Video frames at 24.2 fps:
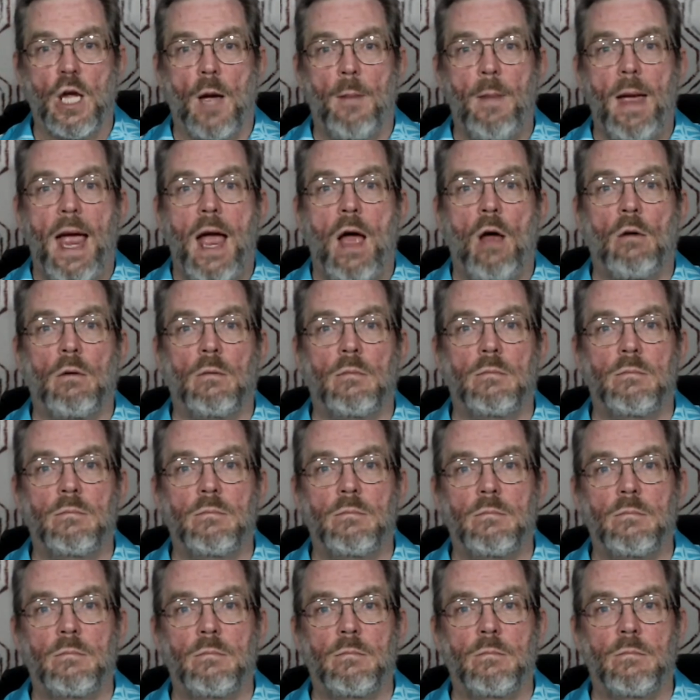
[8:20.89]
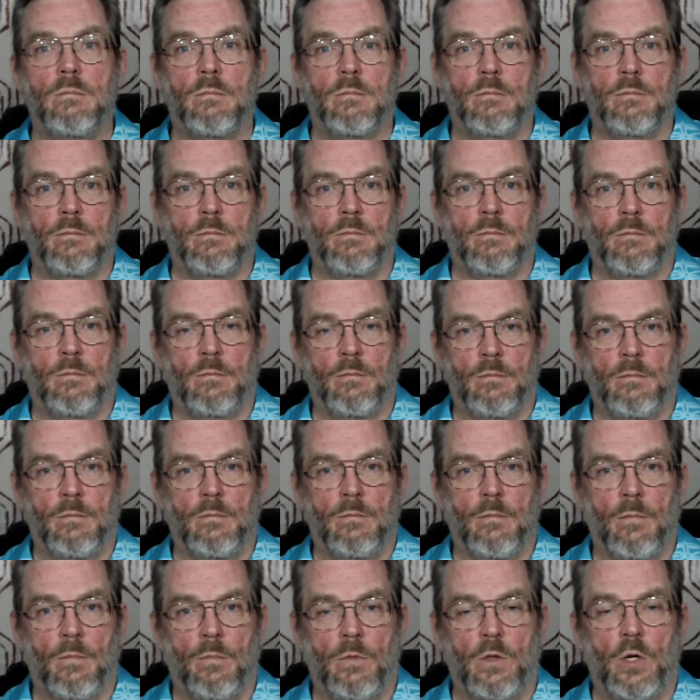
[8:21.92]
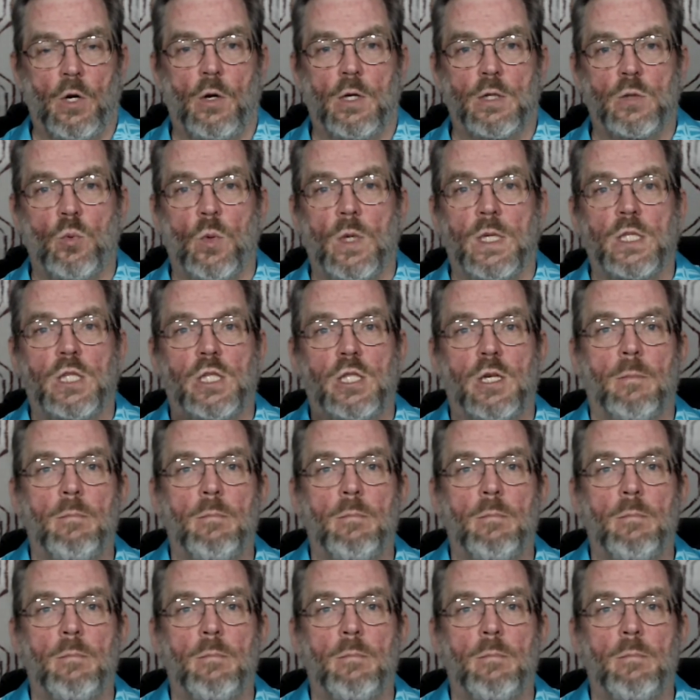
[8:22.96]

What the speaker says: out, there is wisdom.